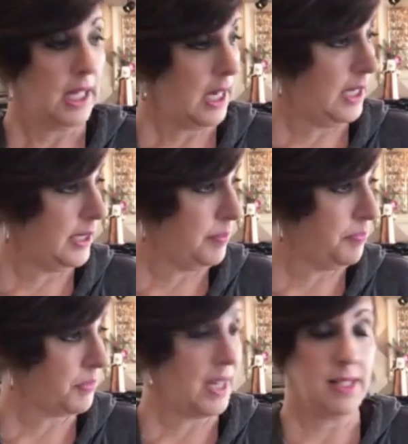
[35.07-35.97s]

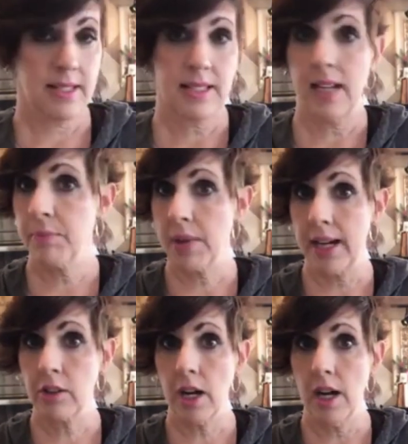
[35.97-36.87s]
And instead of
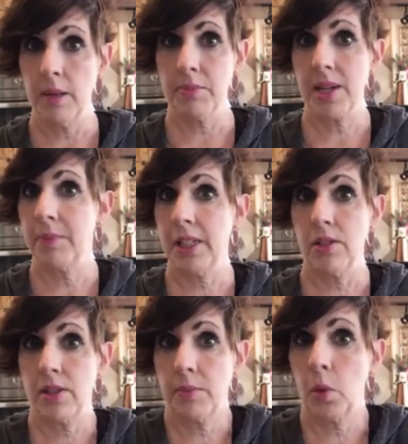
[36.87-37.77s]
breadcrumbs, I'm going to
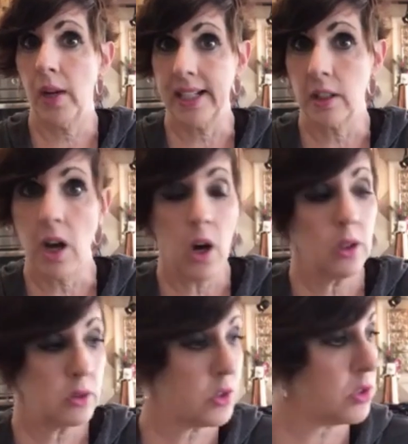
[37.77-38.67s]
use some Quaker
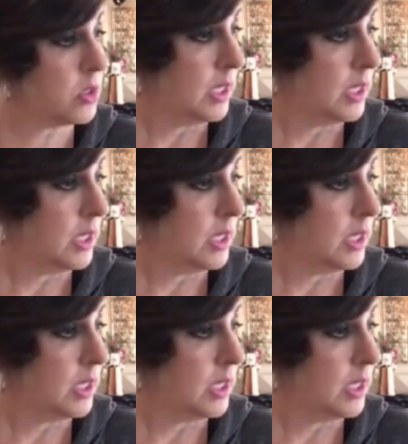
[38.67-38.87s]
oats